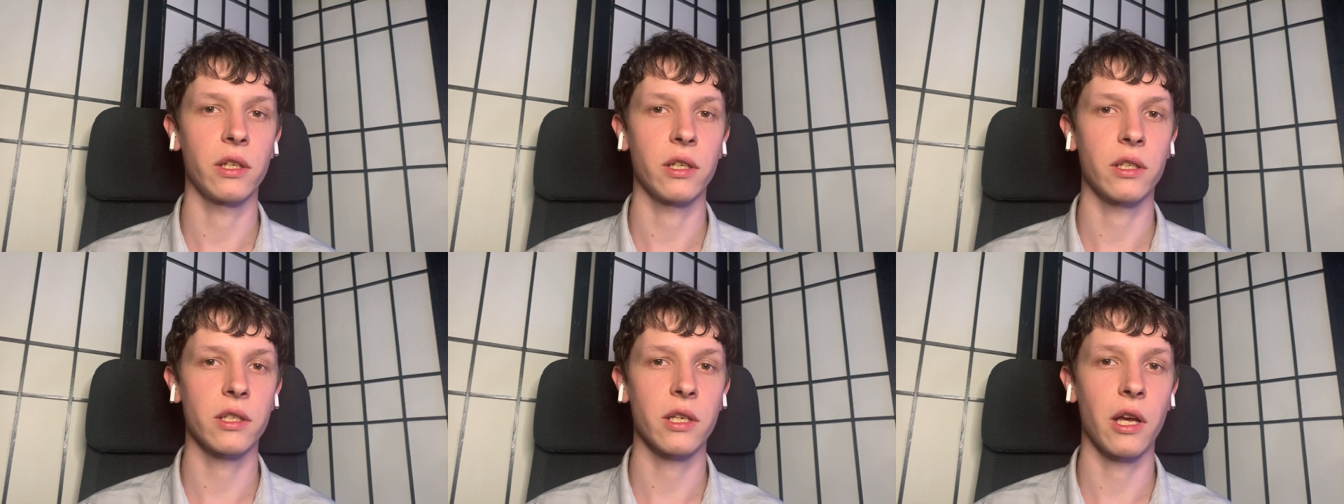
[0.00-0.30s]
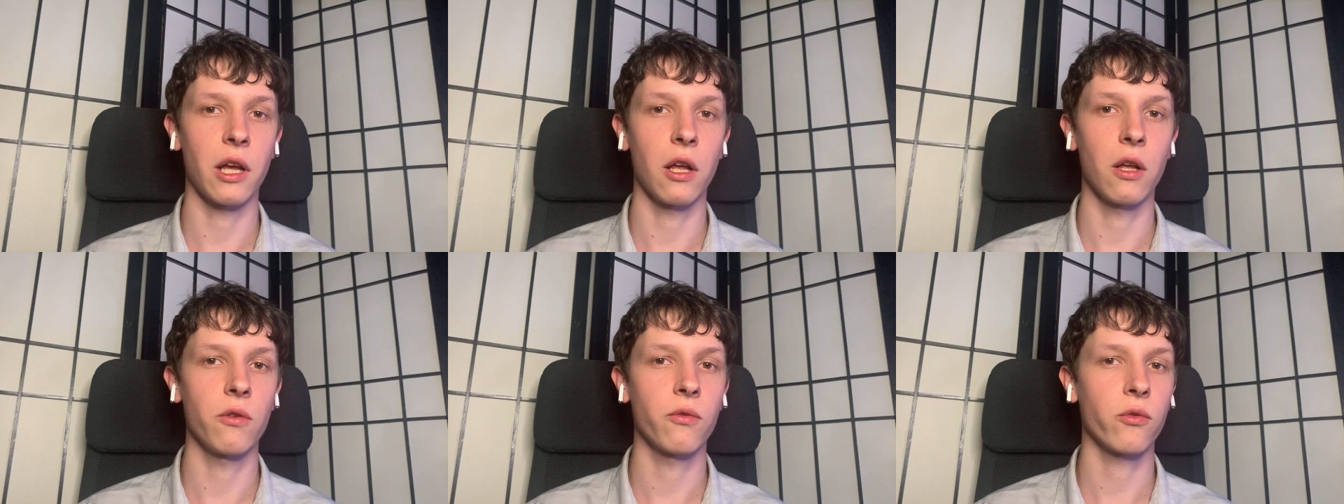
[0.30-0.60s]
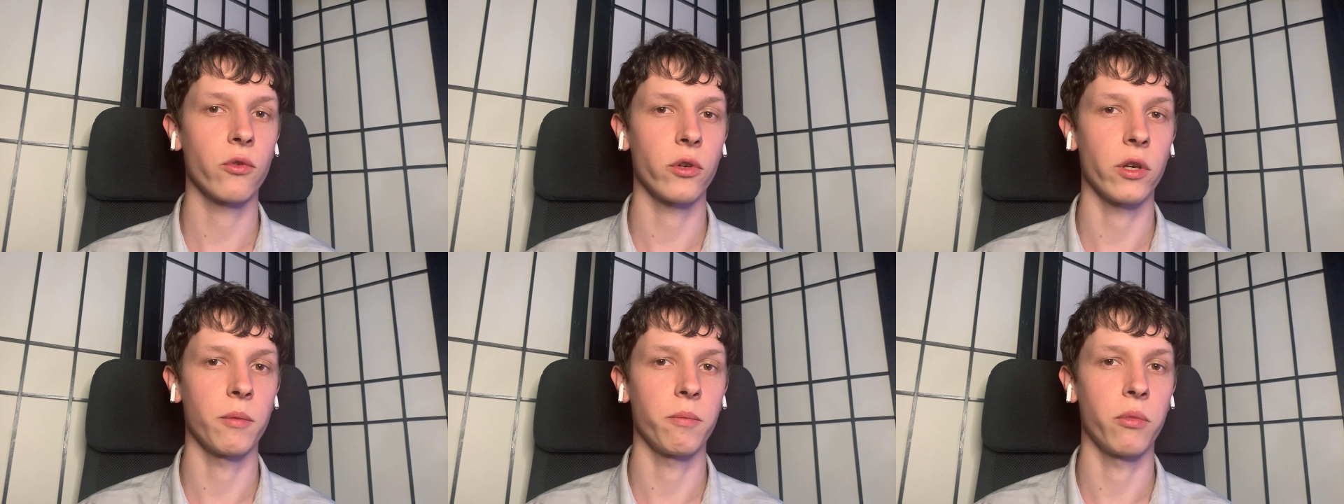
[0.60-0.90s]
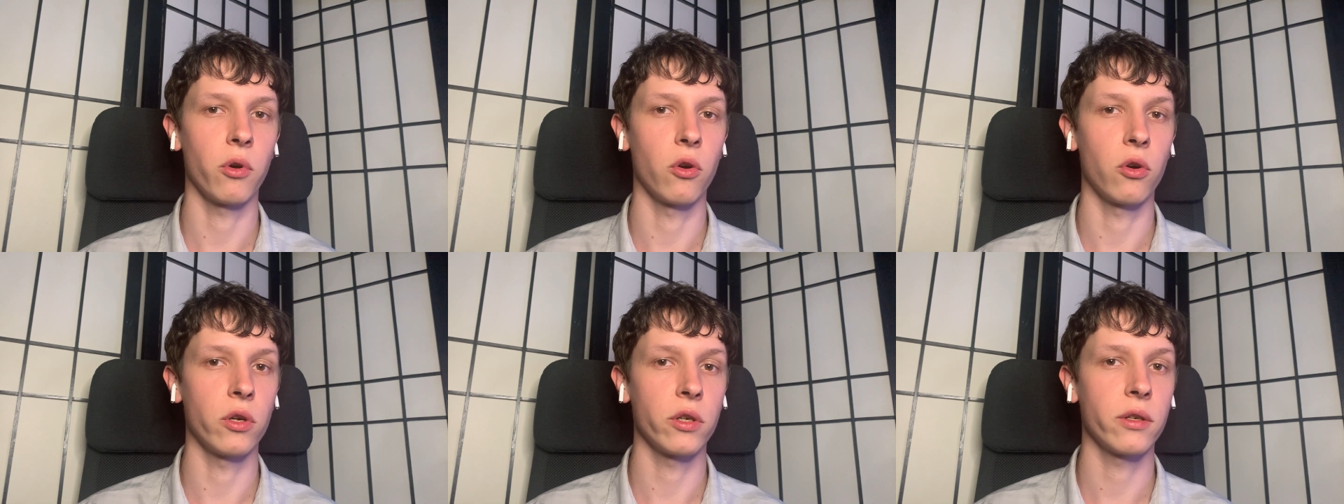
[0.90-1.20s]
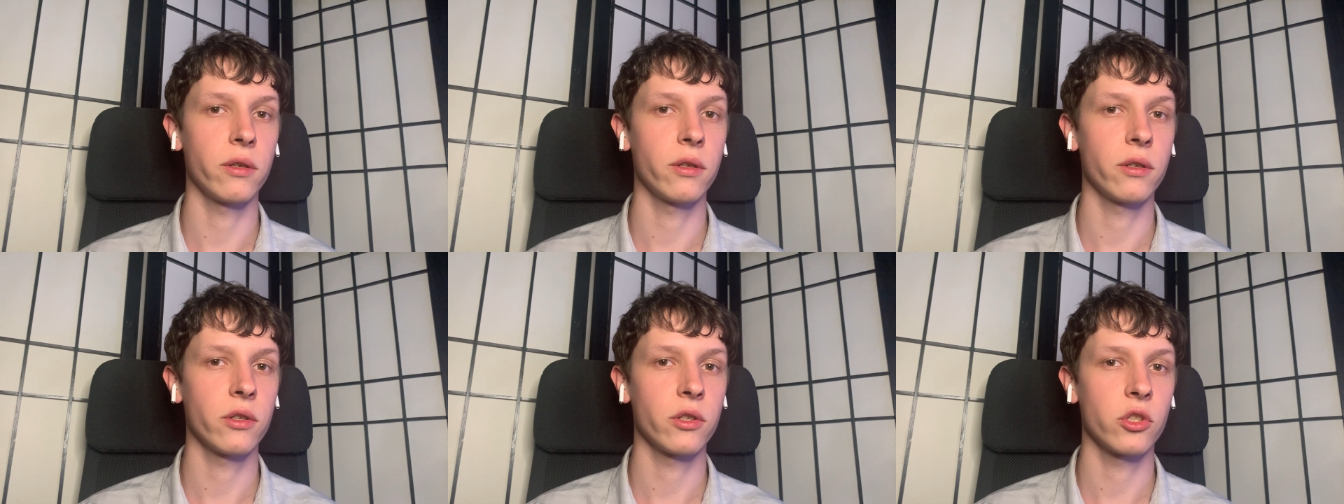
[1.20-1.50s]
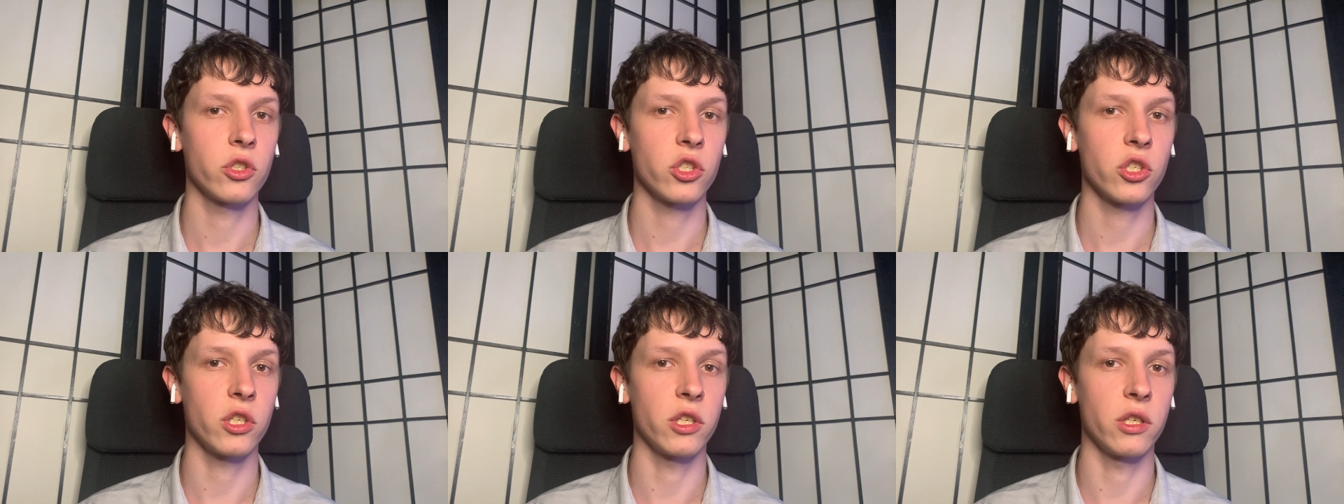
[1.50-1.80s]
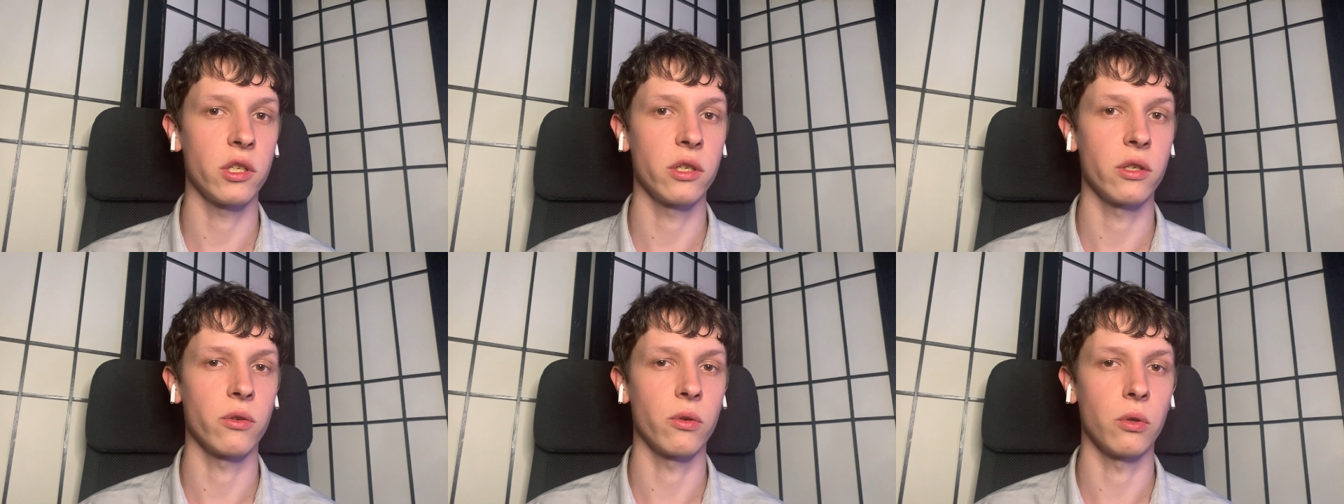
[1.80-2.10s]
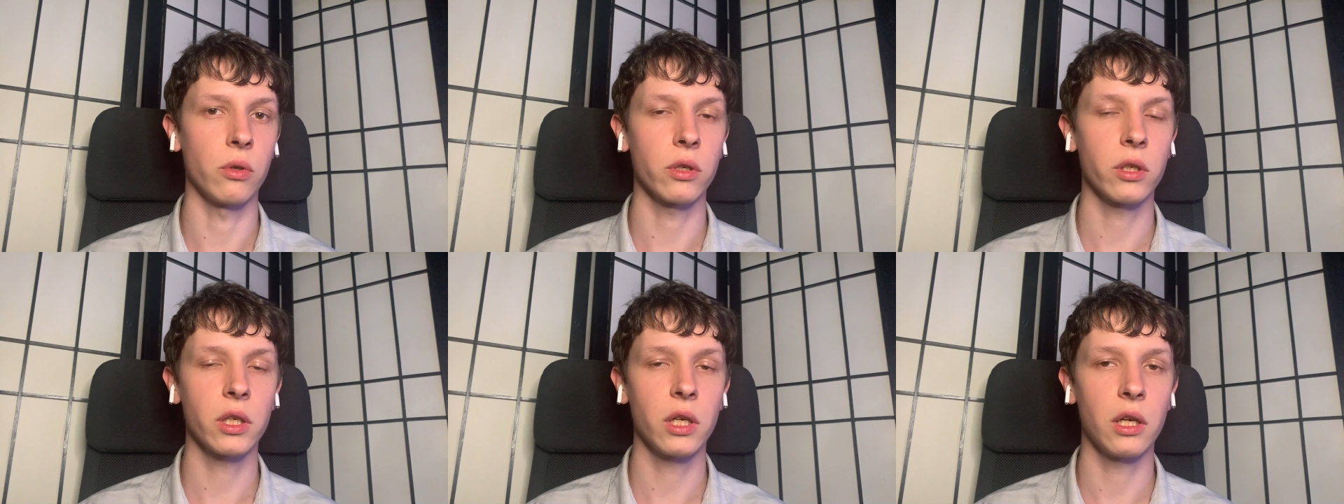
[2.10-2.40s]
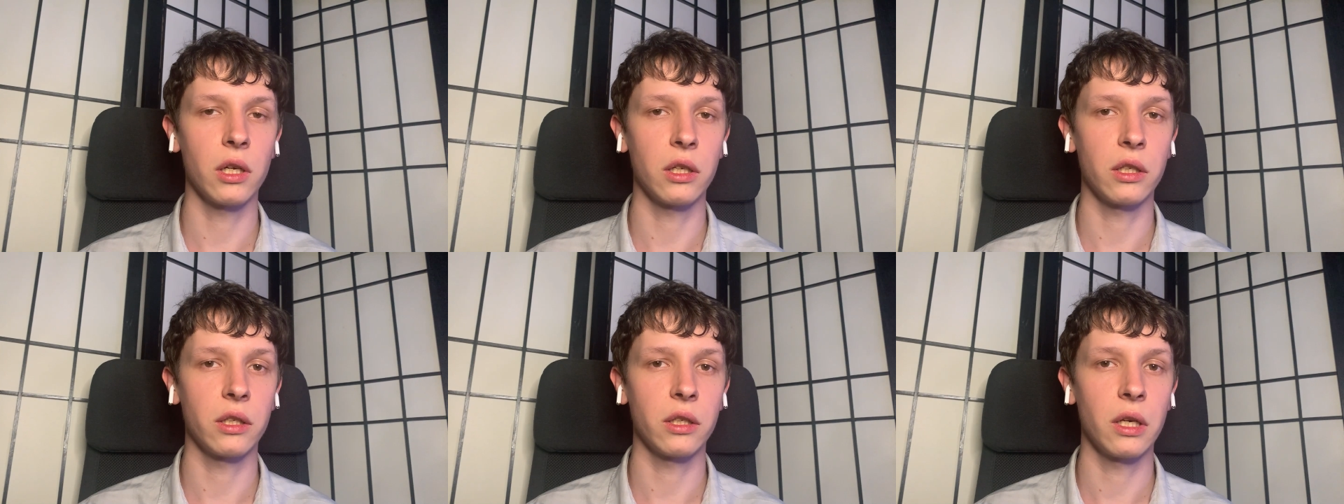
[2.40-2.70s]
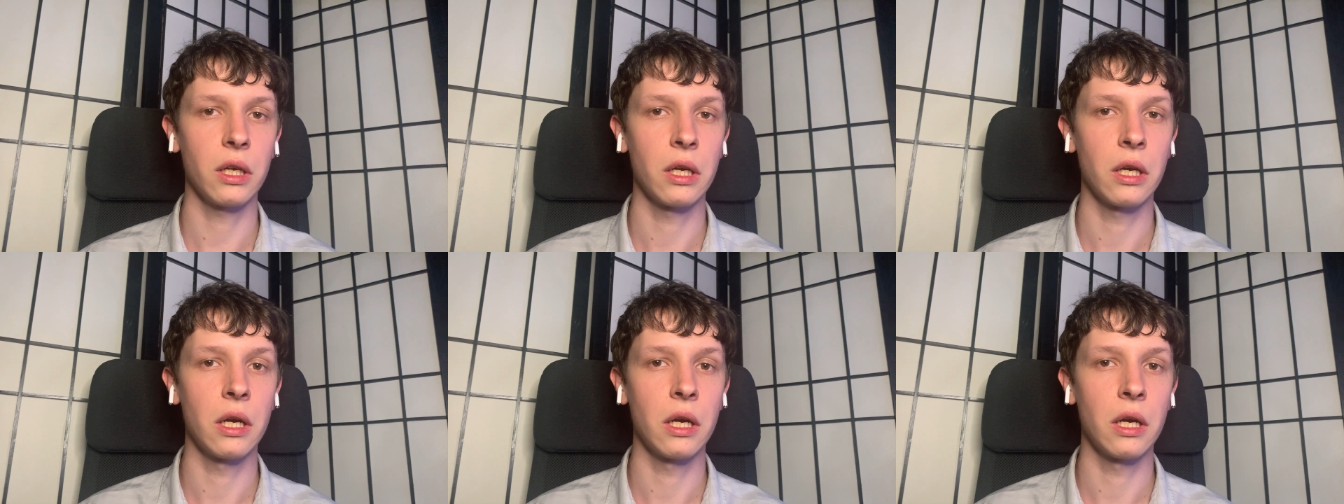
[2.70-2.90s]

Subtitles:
a tile for a pawn, chi, or con,